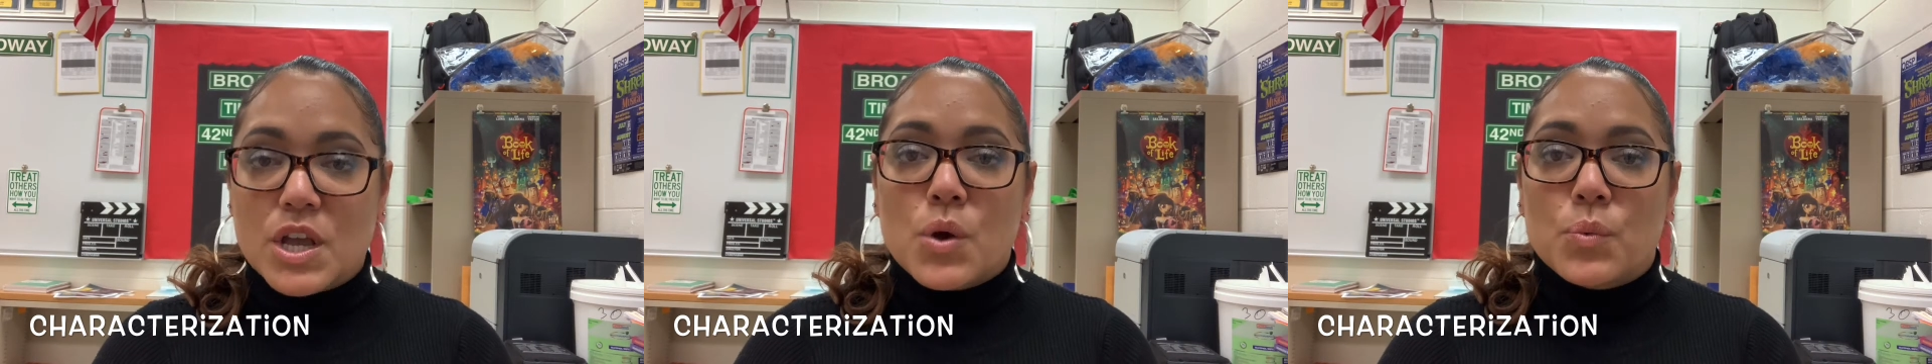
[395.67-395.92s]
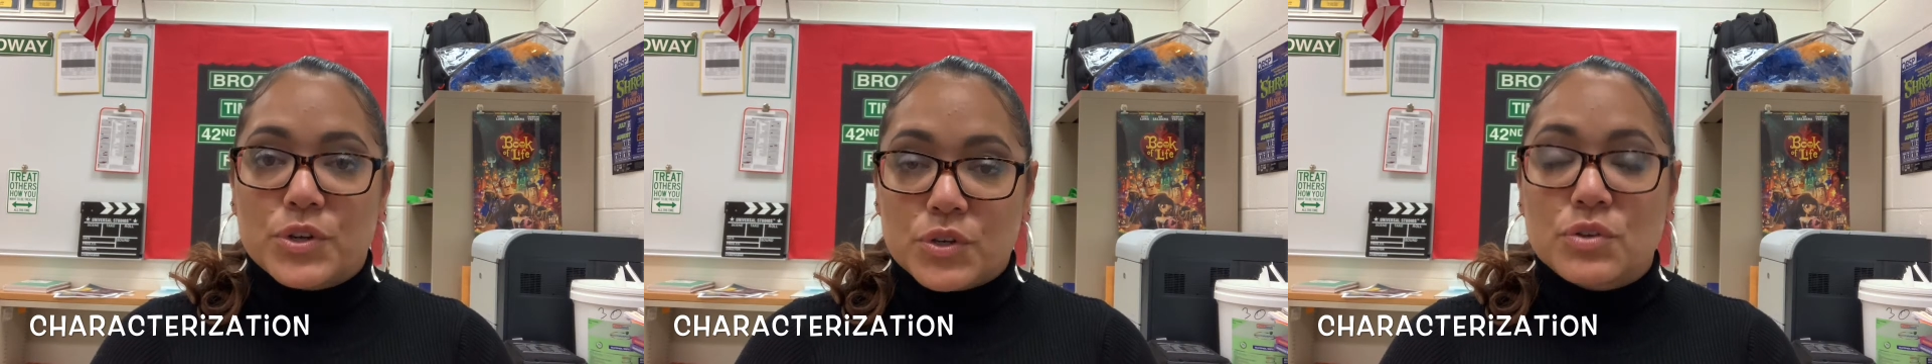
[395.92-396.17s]

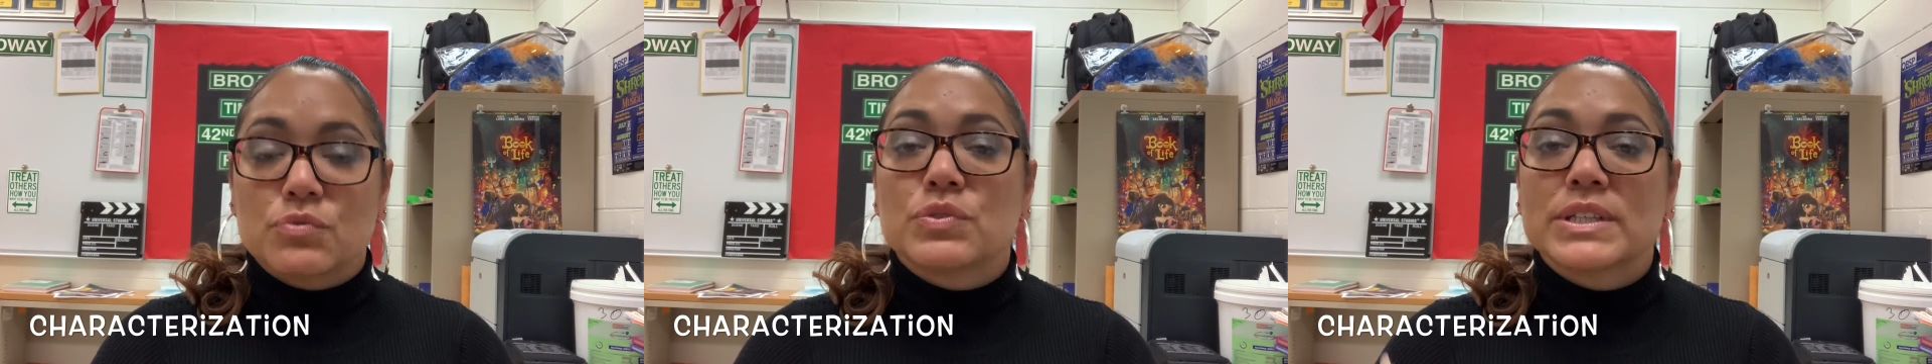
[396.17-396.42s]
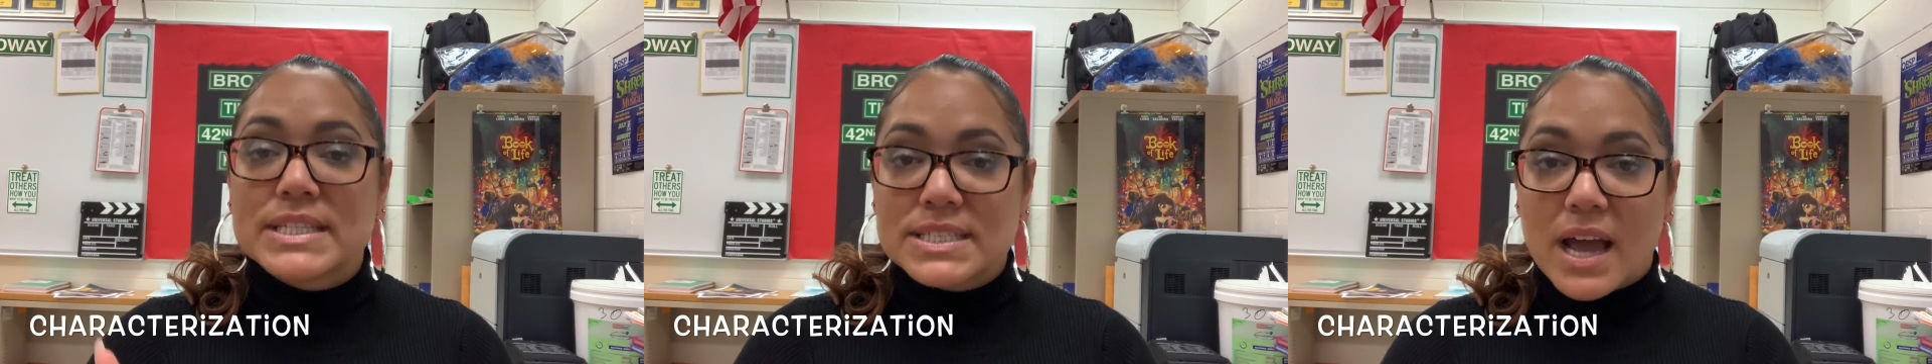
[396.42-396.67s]
where you can
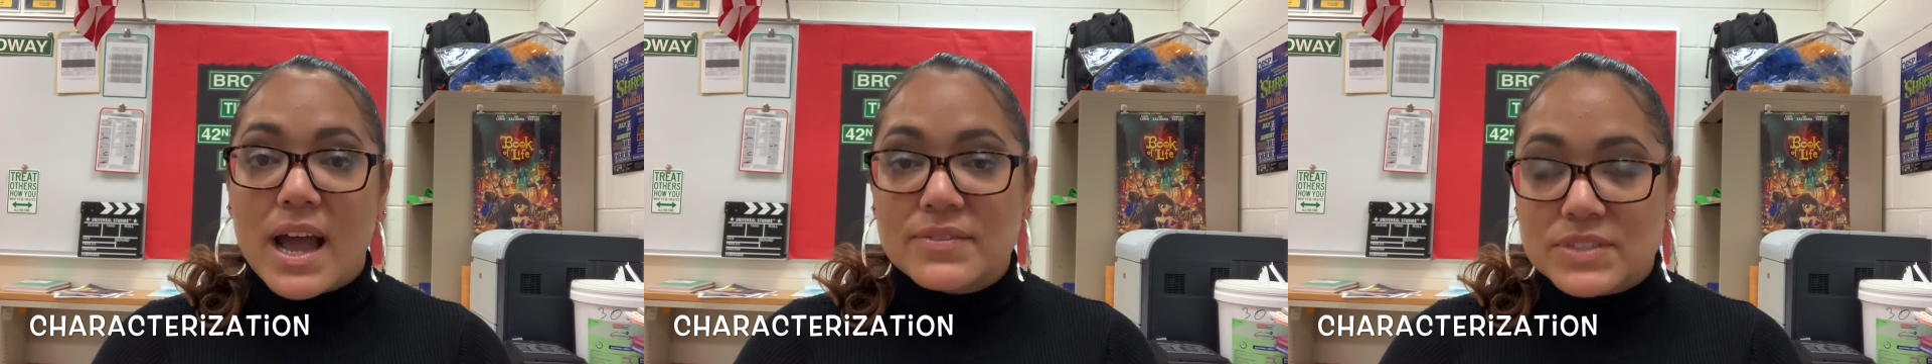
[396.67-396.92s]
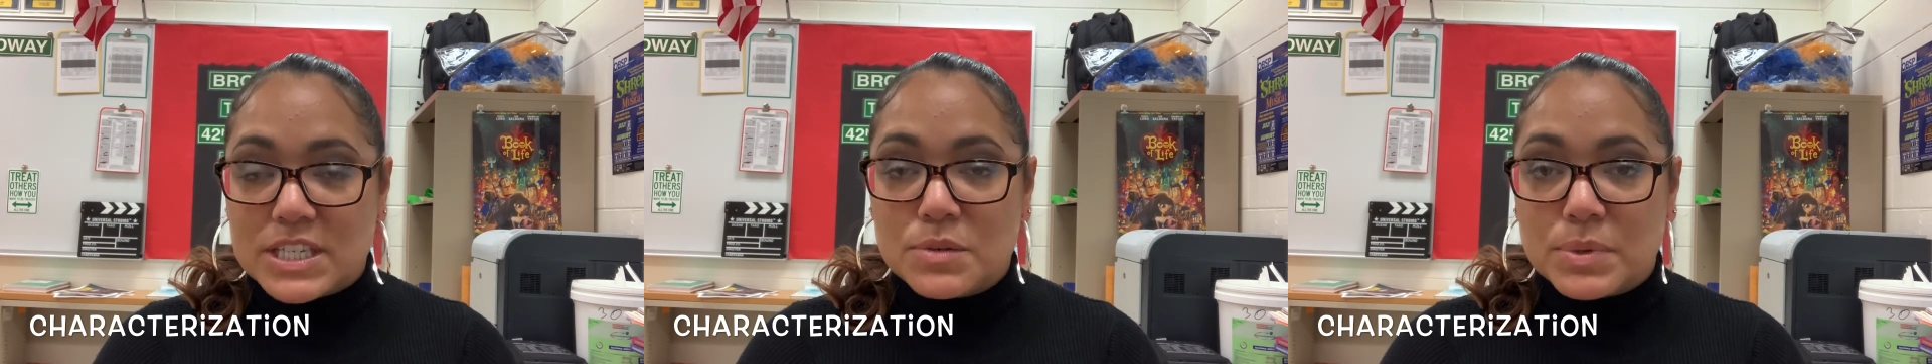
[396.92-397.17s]
really dive
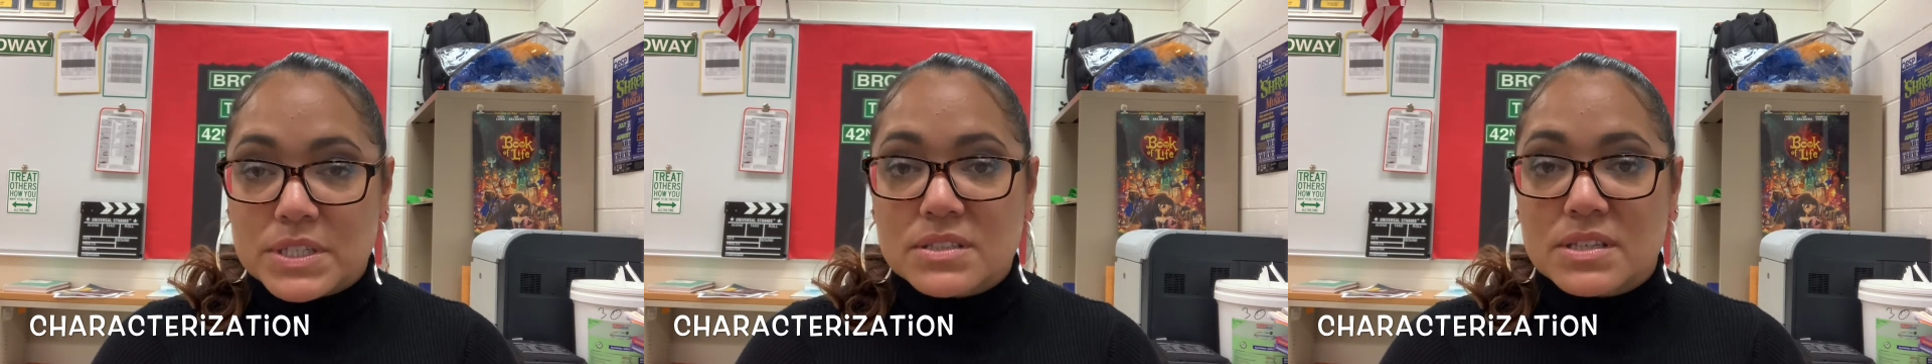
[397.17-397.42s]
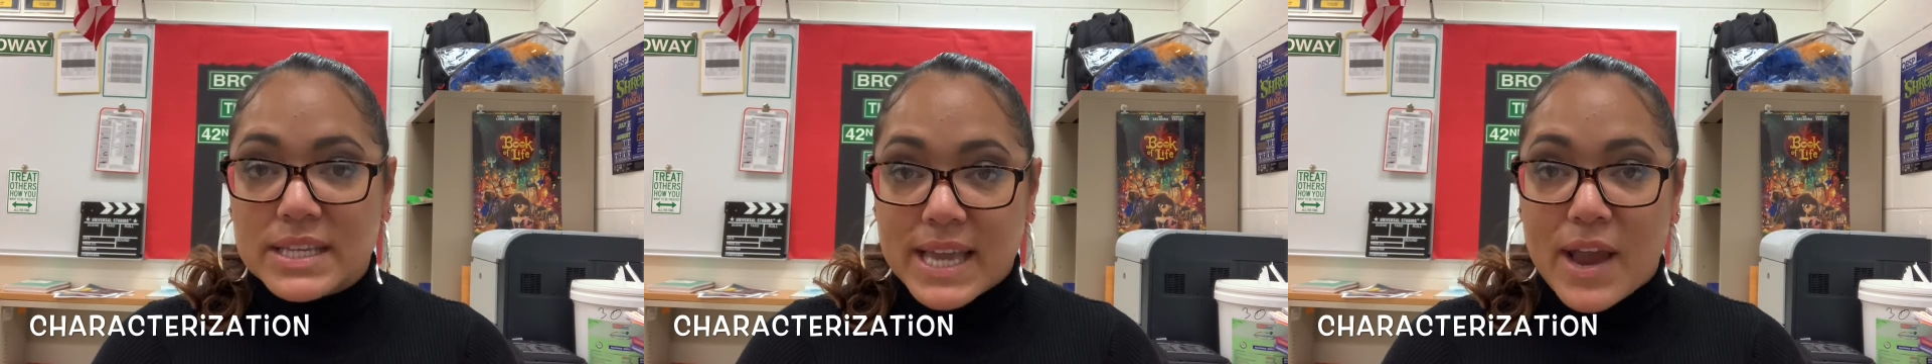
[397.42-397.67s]
deep into
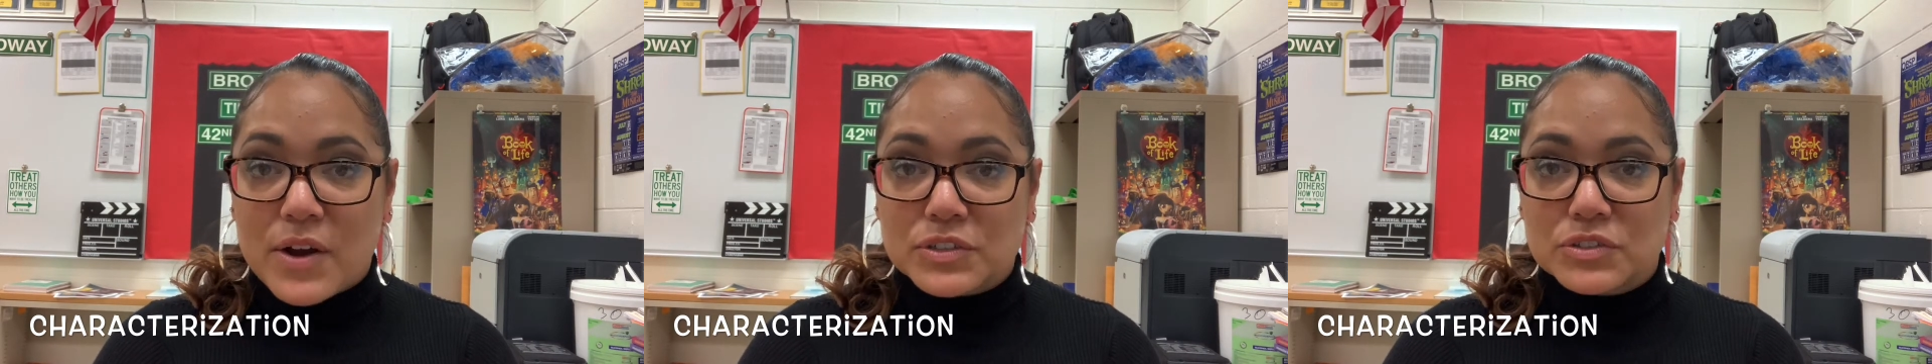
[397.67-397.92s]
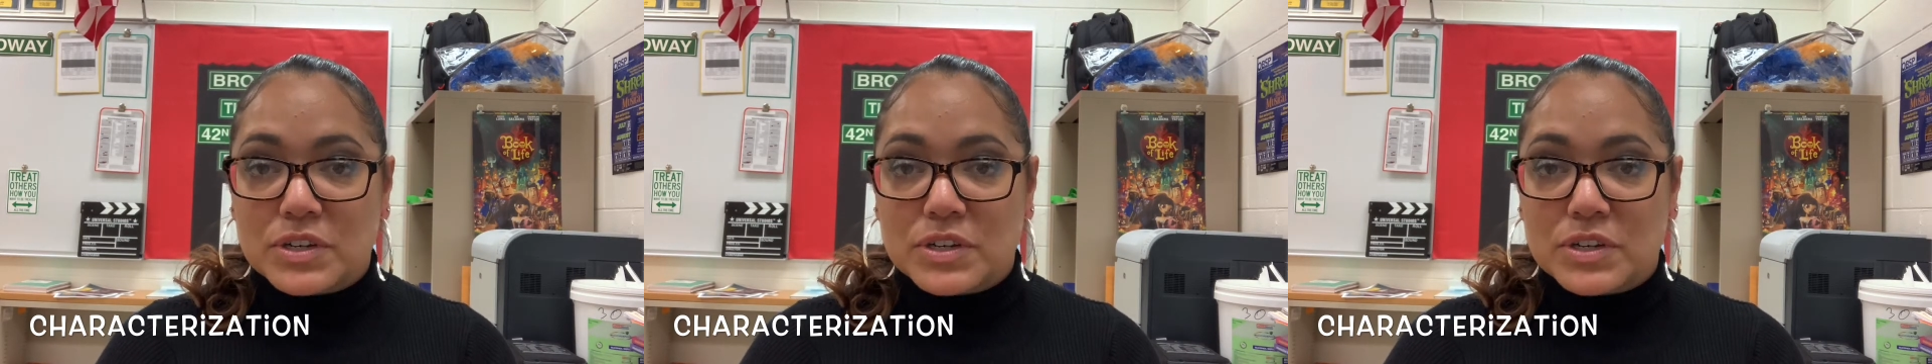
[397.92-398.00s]
the character